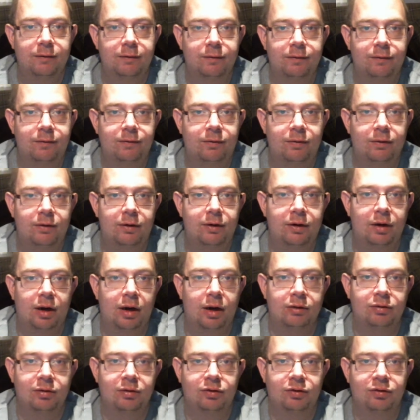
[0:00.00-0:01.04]
for
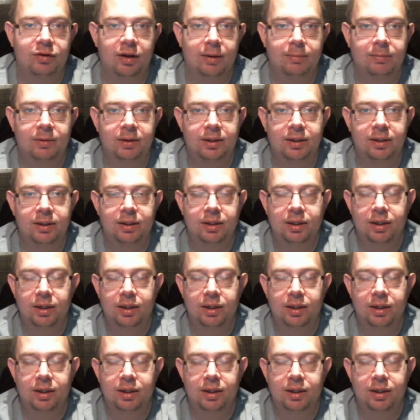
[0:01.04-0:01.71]
Auto Assembly.